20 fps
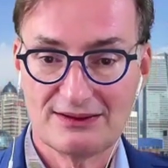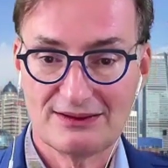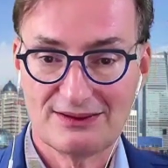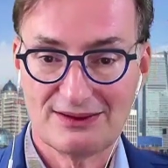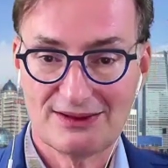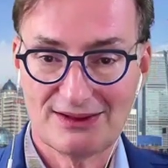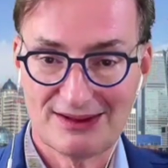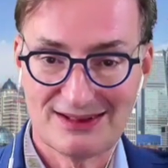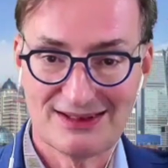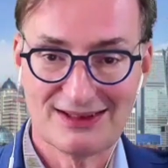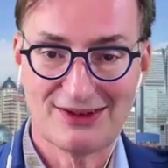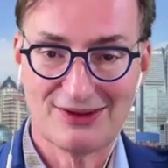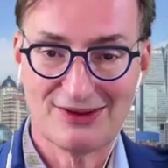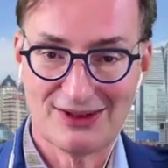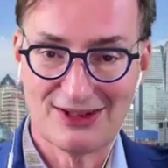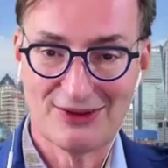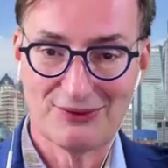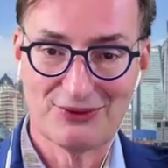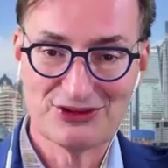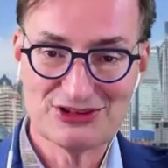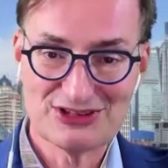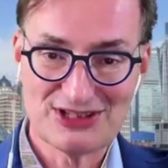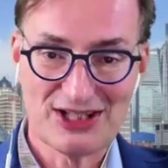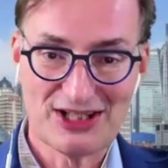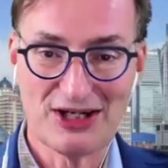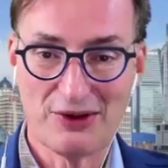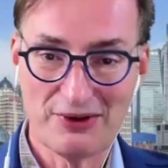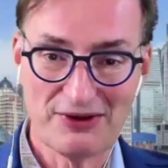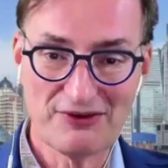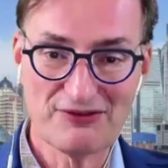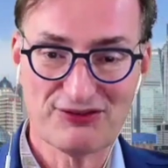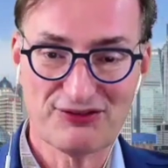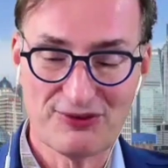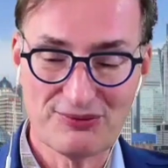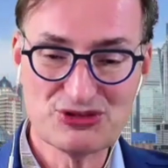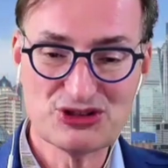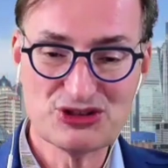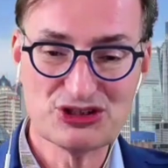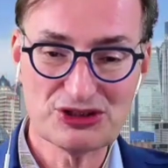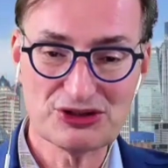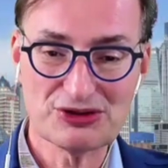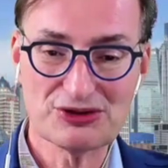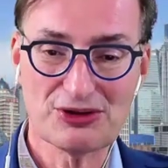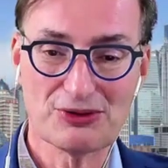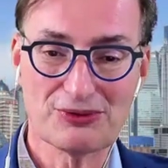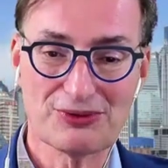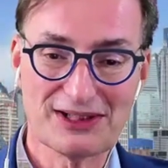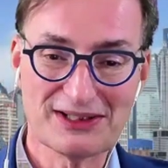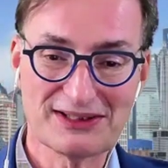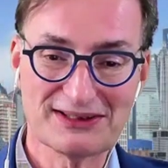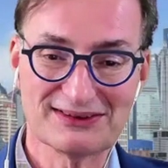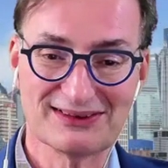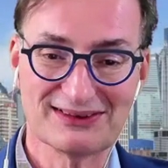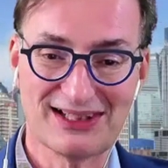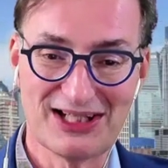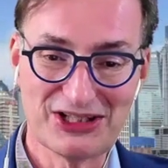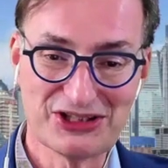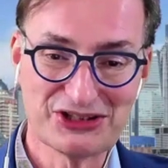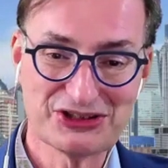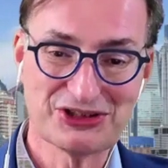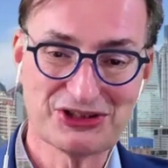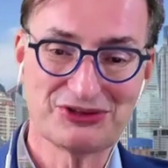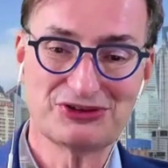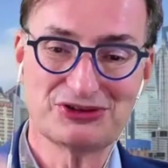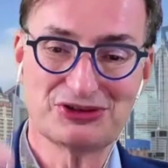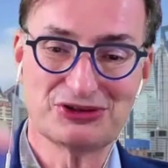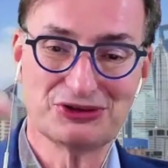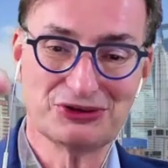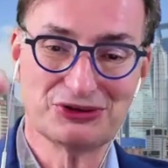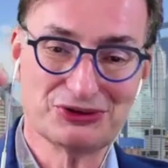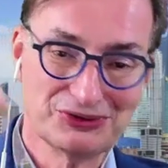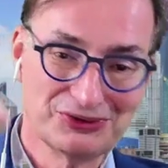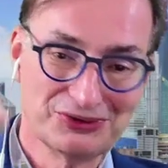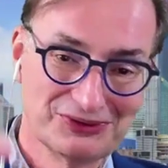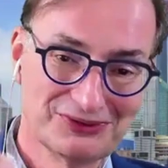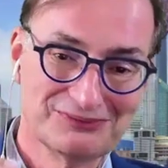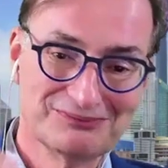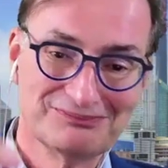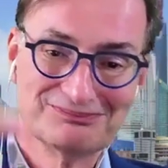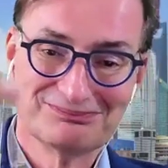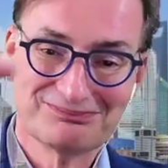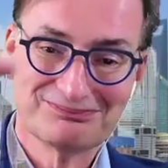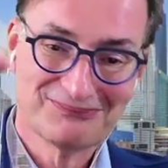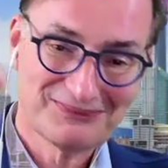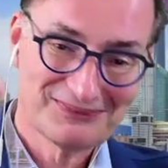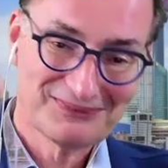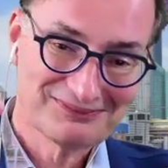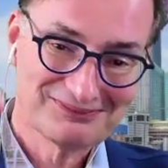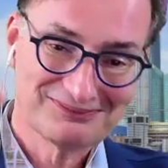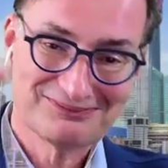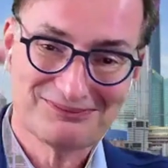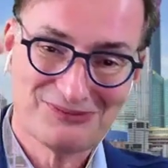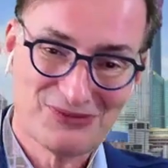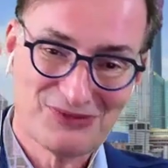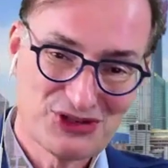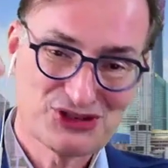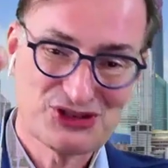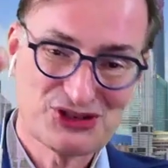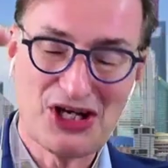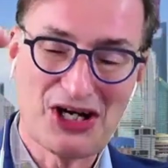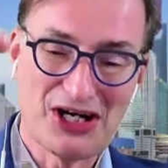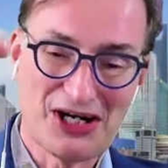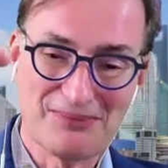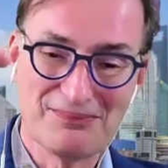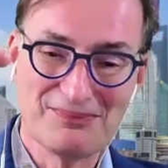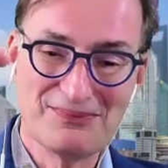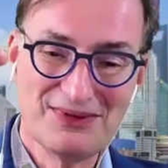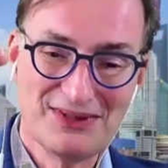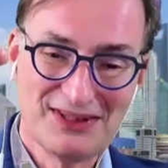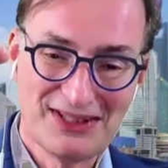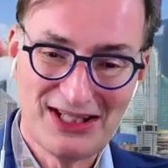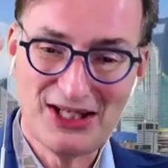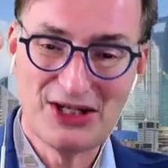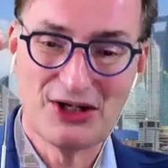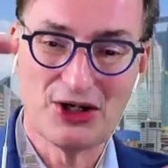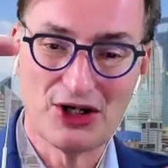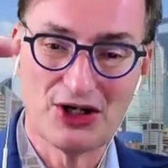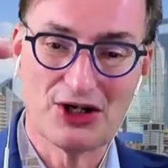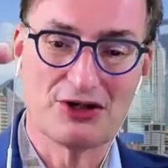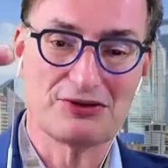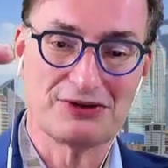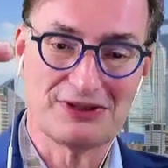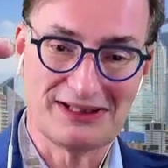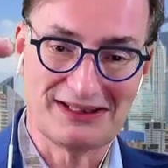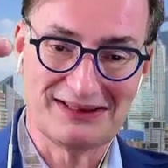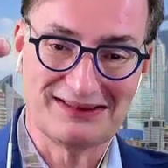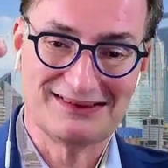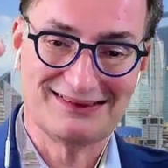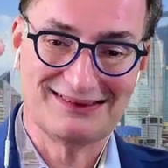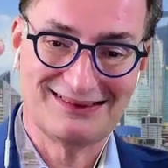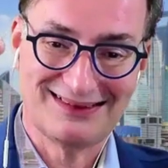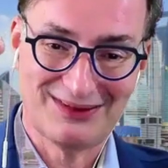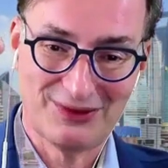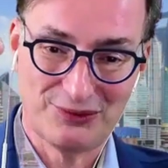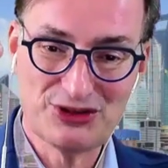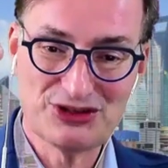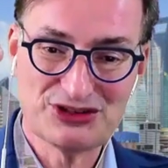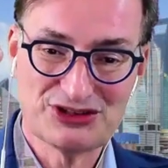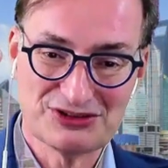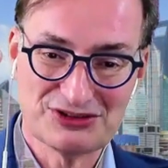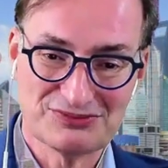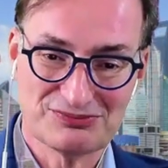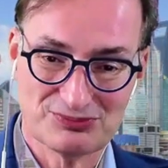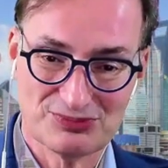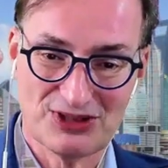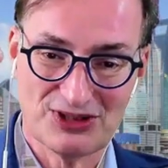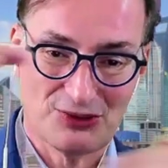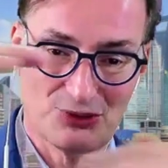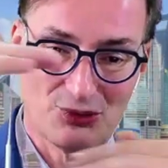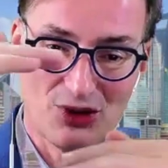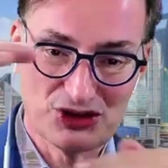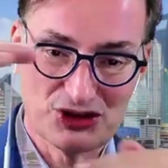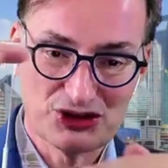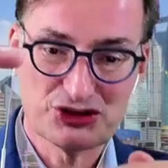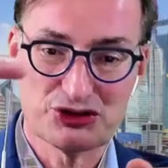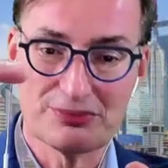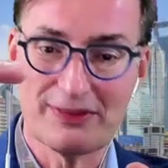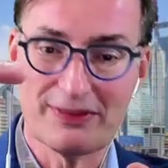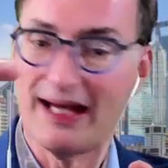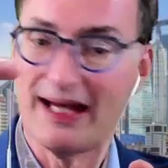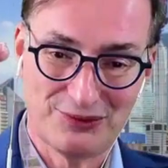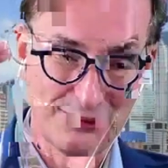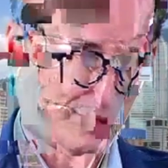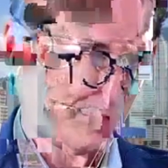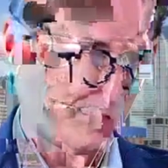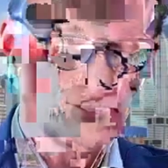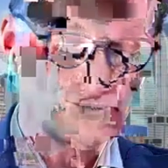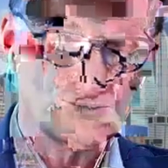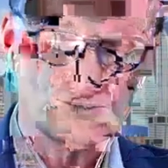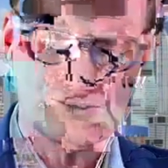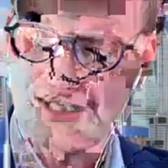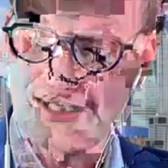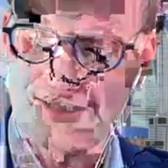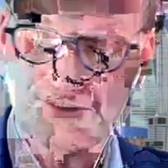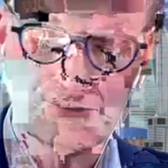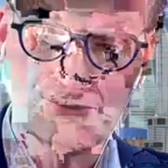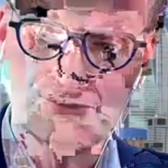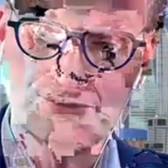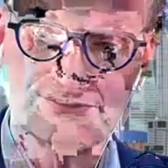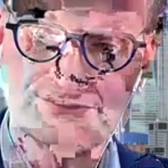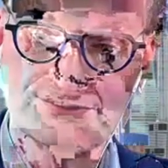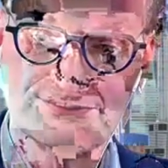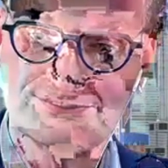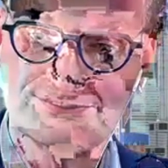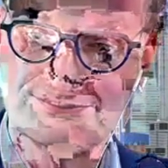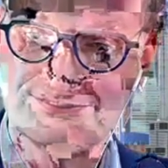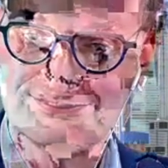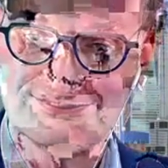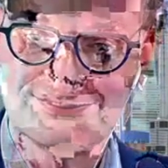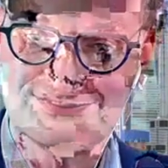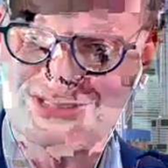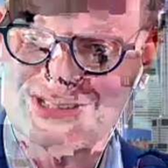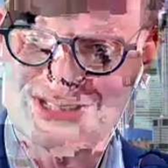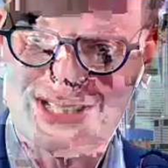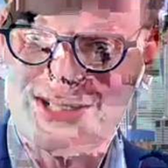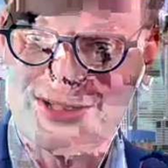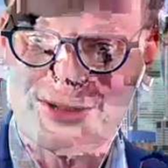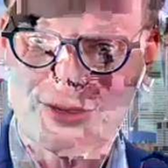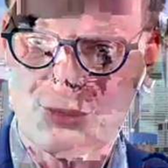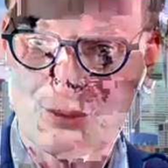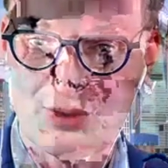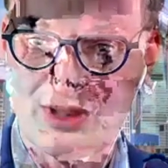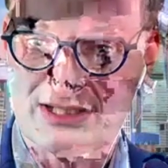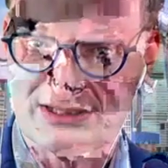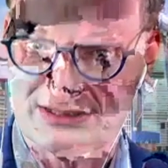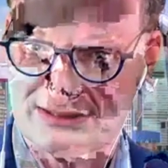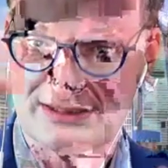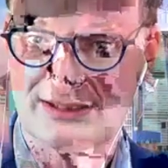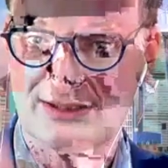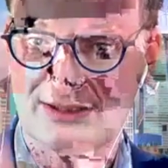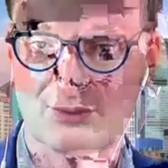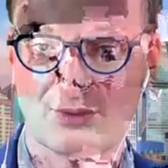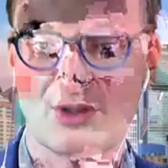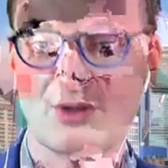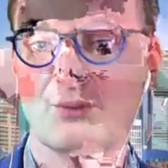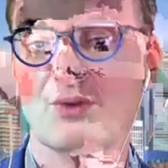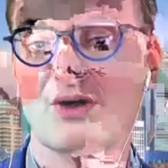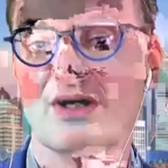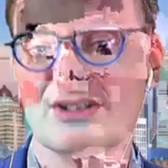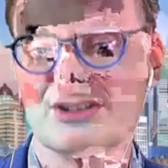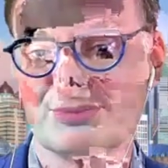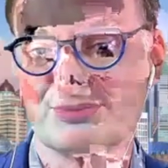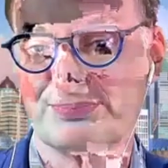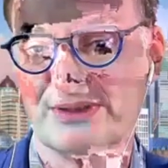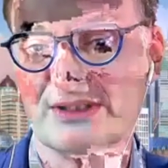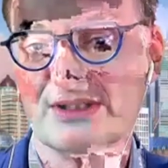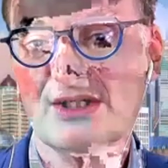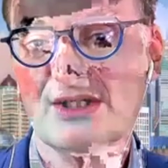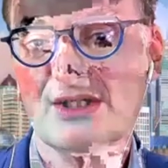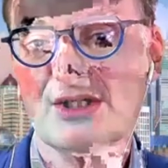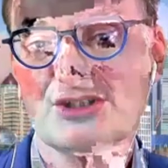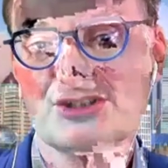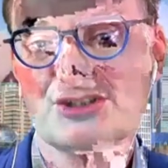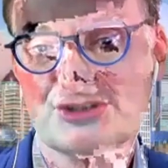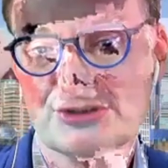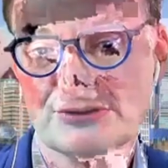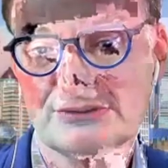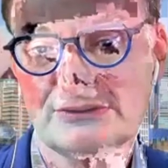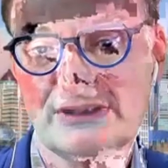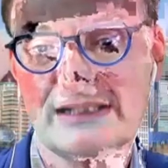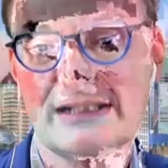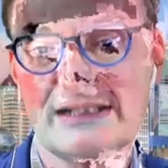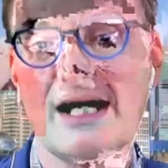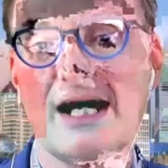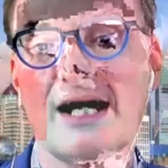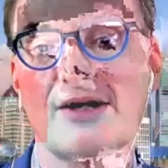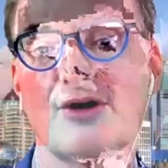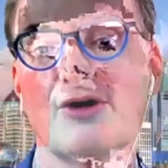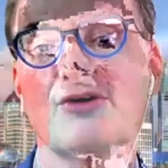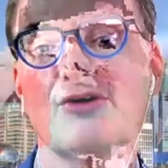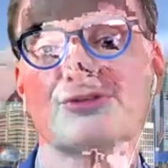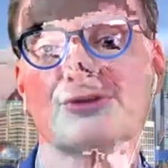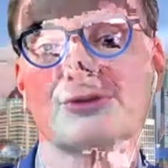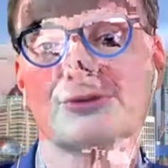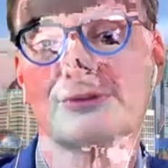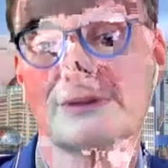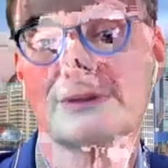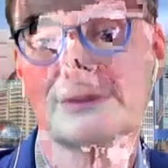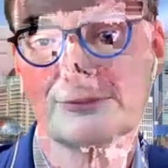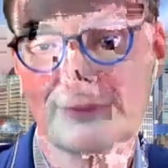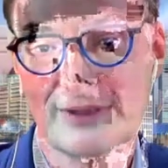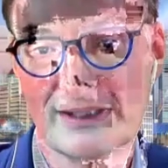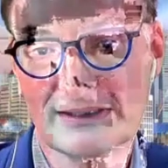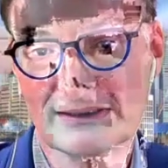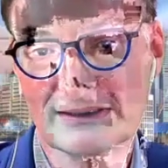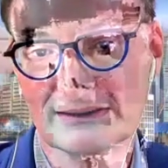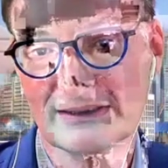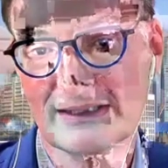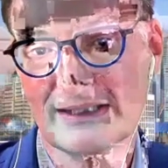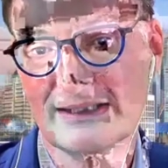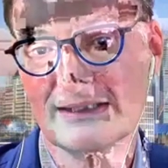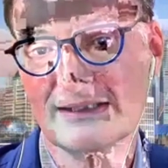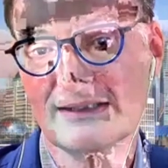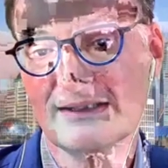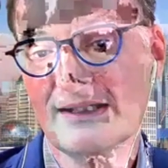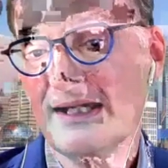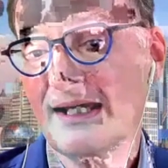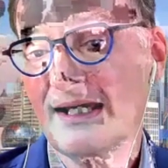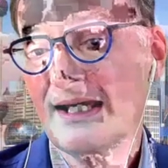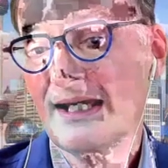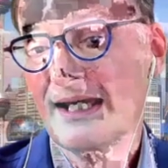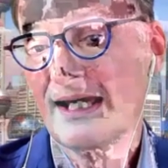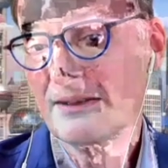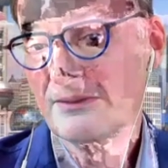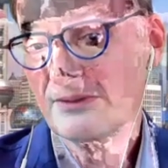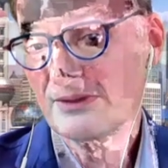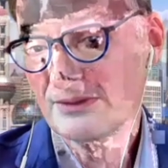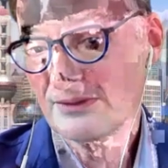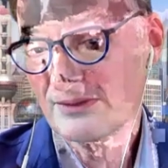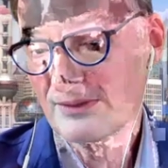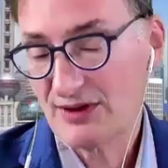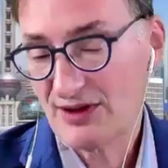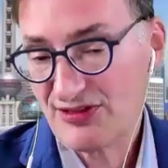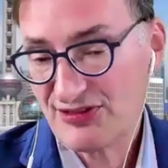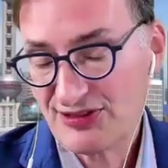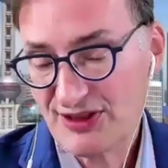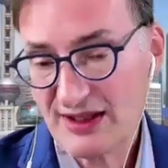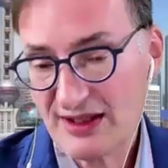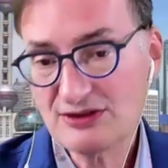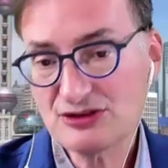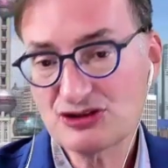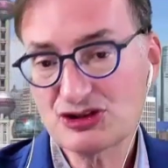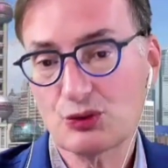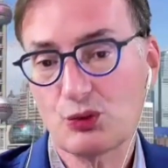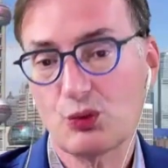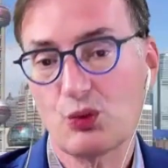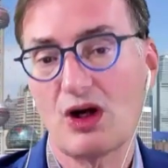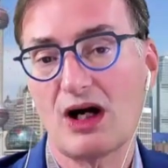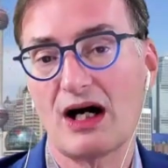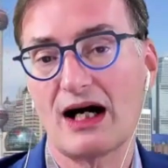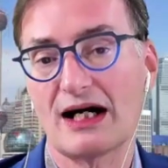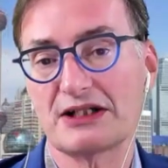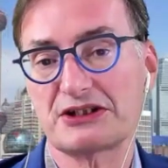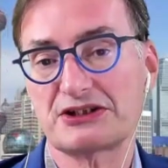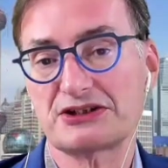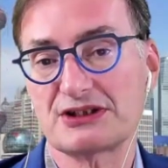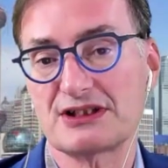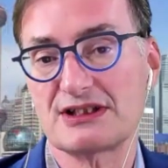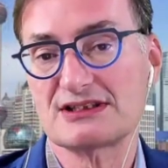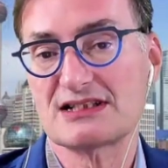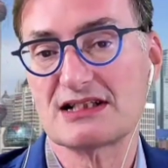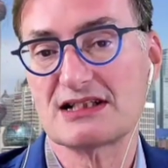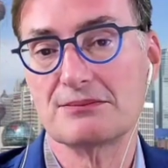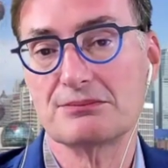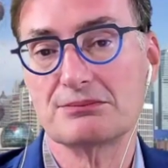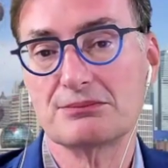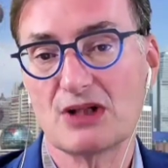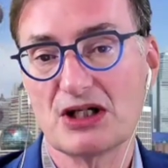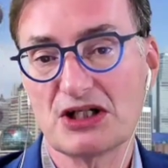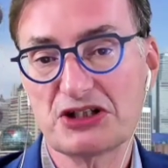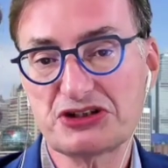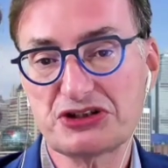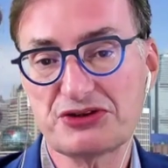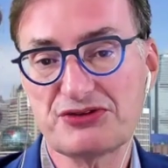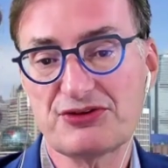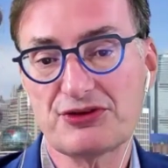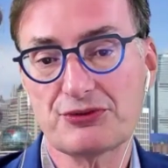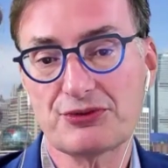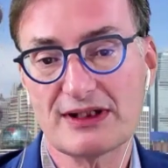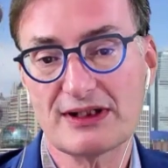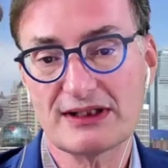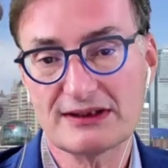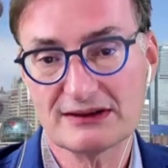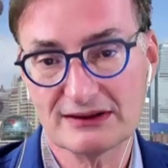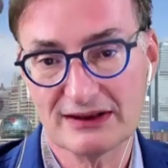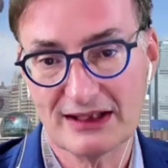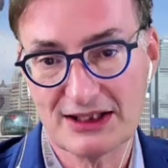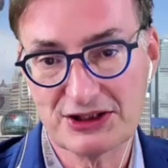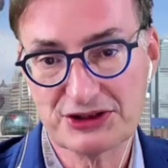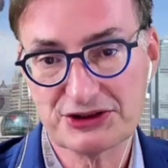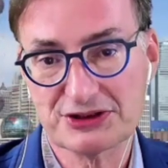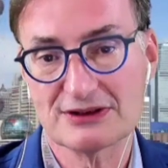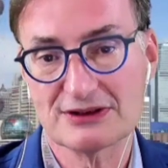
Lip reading: it was like going from zero regulation to some in a hurry. It was dramatic. I won't say that it wasn't. It was, but certainly not over-regulated. And the thing to watch is that much of the regulation